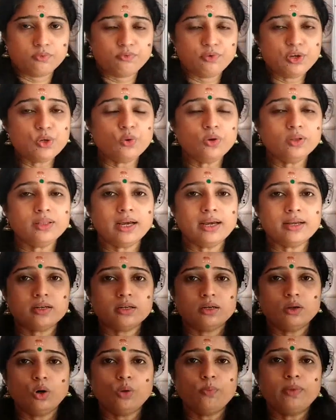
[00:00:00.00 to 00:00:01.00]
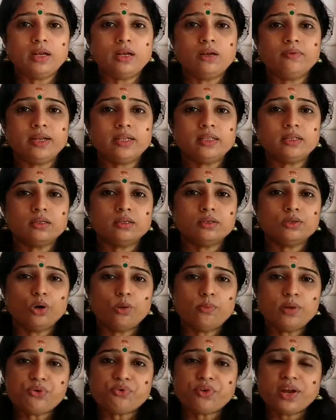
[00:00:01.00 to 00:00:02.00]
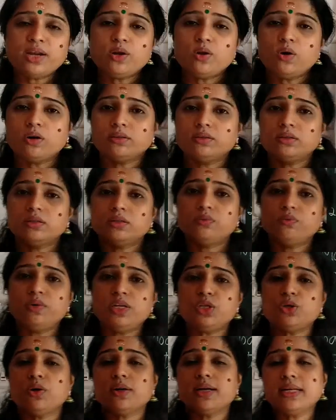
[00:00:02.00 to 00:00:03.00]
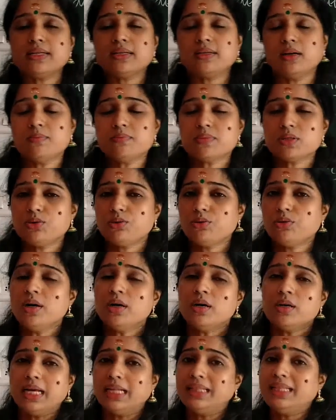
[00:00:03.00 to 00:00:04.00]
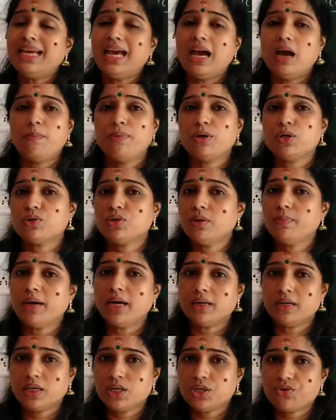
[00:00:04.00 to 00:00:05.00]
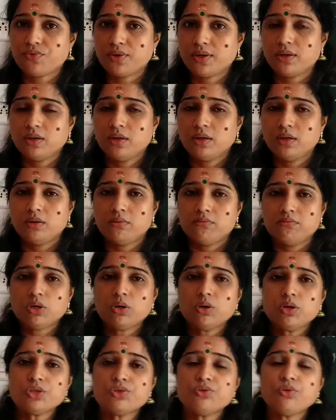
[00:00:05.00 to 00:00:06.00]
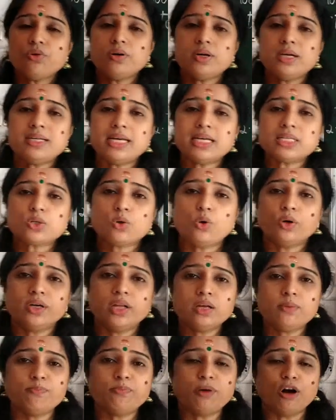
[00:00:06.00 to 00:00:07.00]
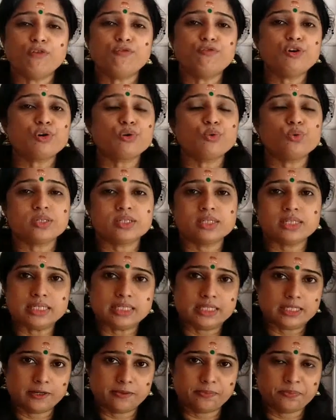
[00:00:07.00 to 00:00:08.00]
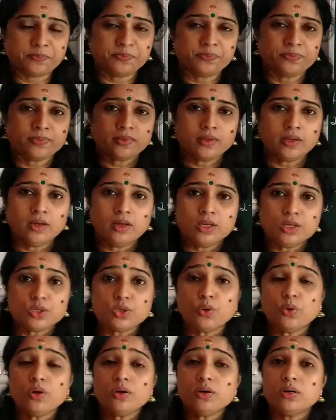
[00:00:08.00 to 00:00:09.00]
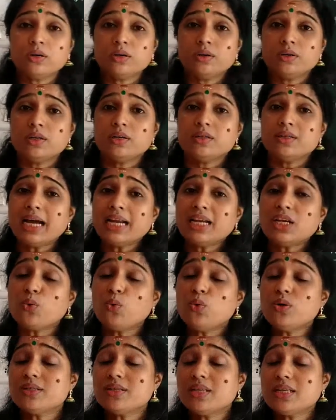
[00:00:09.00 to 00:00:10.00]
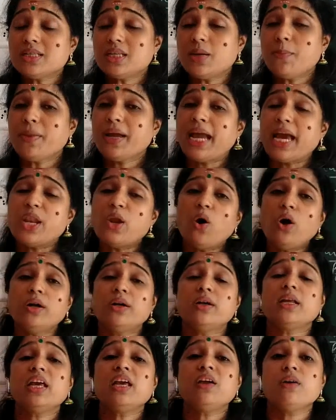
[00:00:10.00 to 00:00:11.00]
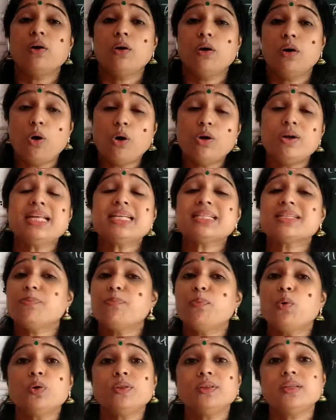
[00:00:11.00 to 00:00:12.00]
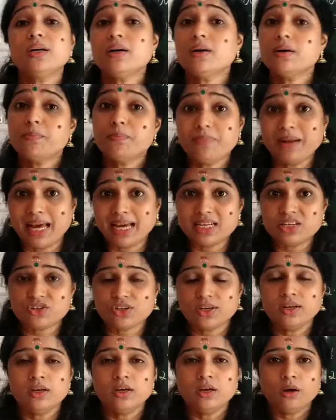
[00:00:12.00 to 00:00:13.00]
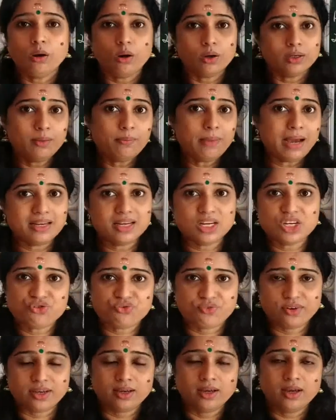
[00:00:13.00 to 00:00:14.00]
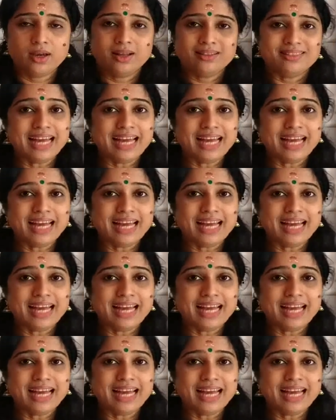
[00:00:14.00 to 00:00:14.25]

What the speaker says: We know that when the normal rain or the winter it comes, nothing happens to the banyan tree because it has got a powerful root system. So that root system cannot only support the plant or the banyan tree.